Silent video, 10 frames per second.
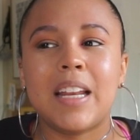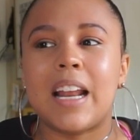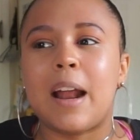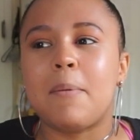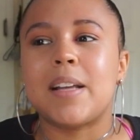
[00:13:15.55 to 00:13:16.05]

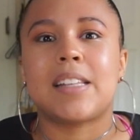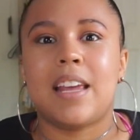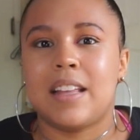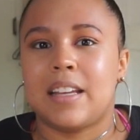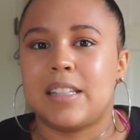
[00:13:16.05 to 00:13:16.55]
And I'm not
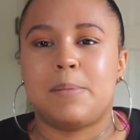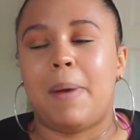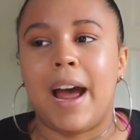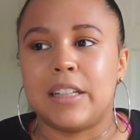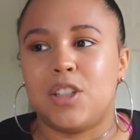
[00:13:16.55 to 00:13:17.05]
saying like it's
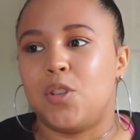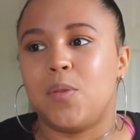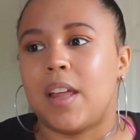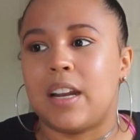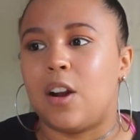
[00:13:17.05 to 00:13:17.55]
bad to
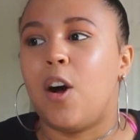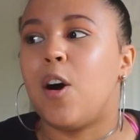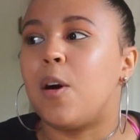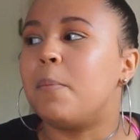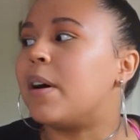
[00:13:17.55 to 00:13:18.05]
do that at
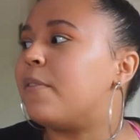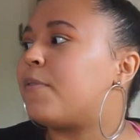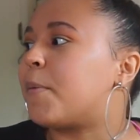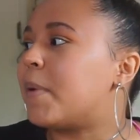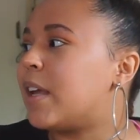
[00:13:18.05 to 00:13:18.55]
all, but
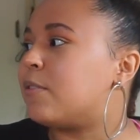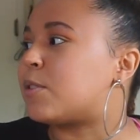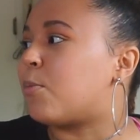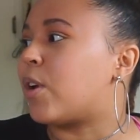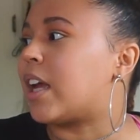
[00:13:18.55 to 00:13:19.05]
for me it
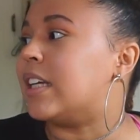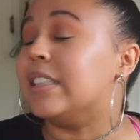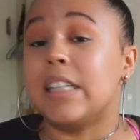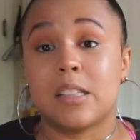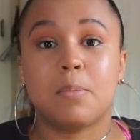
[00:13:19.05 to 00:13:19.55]
was more like
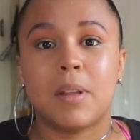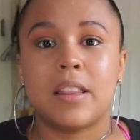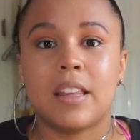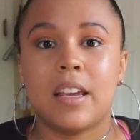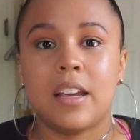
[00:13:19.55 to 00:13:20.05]
a
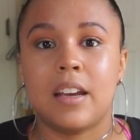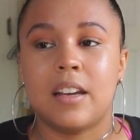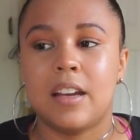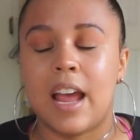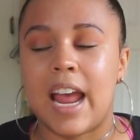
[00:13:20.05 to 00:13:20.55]
discipline thing,
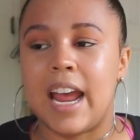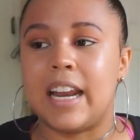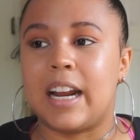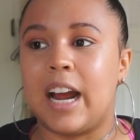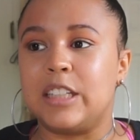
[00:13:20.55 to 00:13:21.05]

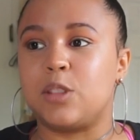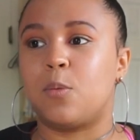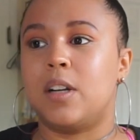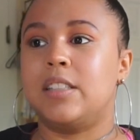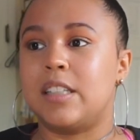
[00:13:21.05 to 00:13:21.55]
and I just
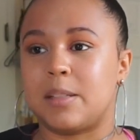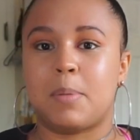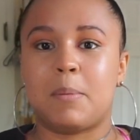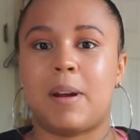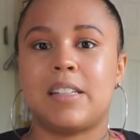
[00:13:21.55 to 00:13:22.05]
want to
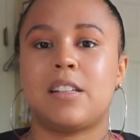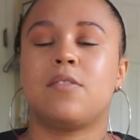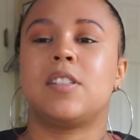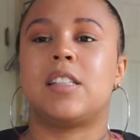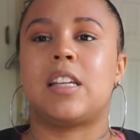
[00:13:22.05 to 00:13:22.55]
discipline myself
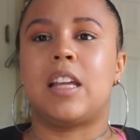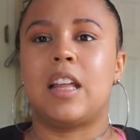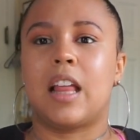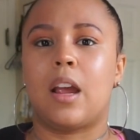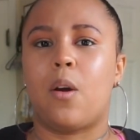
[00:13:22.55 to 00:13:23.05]
to see
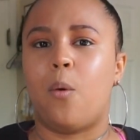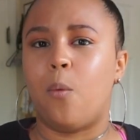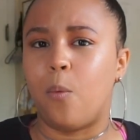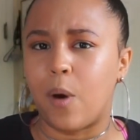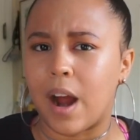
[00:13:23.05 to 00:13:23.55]
like
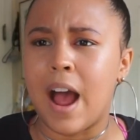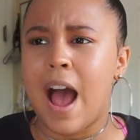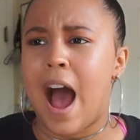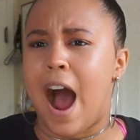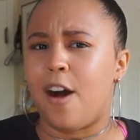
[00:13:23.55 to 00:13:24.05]

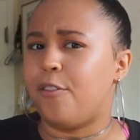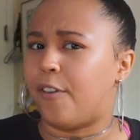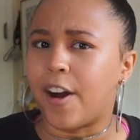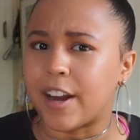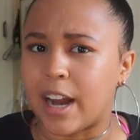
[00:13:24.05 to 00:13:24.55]
how
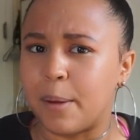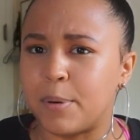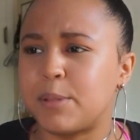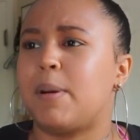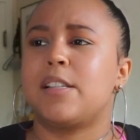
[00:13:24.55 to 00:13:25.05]
far can I
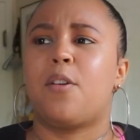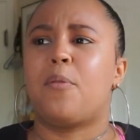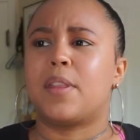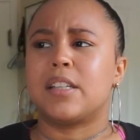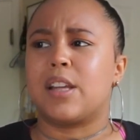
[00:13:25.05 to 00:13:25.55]
push myself
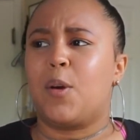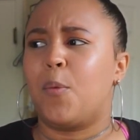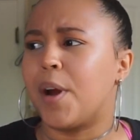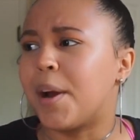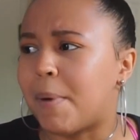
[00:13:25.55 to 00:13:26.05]
with this? Like,
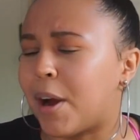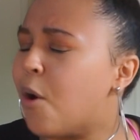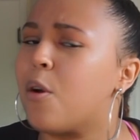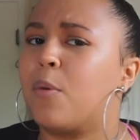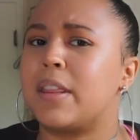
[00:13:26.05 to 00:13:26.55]
where am I
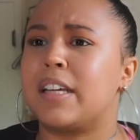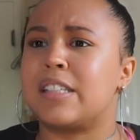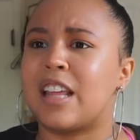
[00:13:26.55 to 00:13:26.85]
going with this?